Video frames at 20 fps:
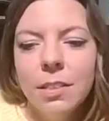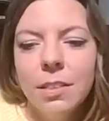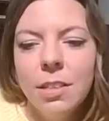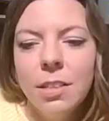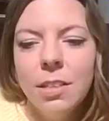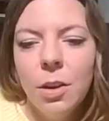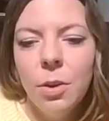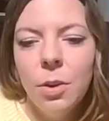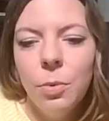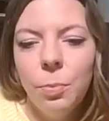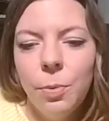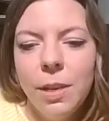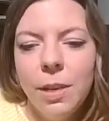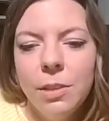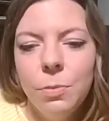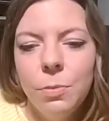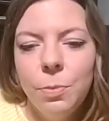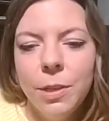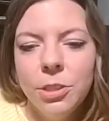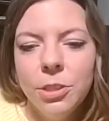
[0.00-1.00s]
So
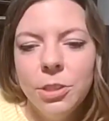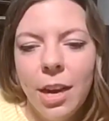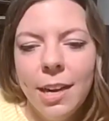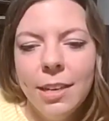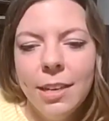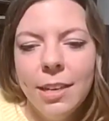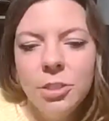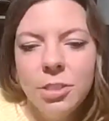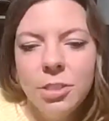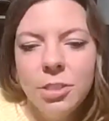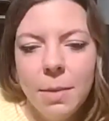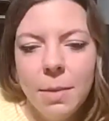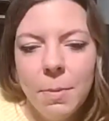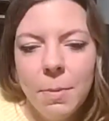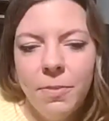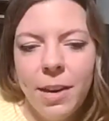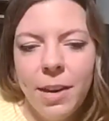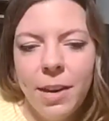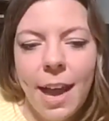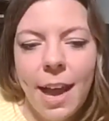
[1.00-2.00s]
we try to just keep it
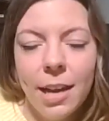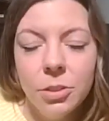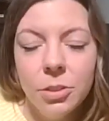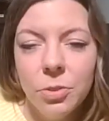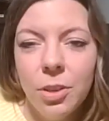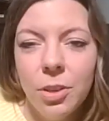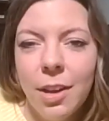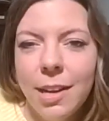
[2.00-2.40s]
very casual.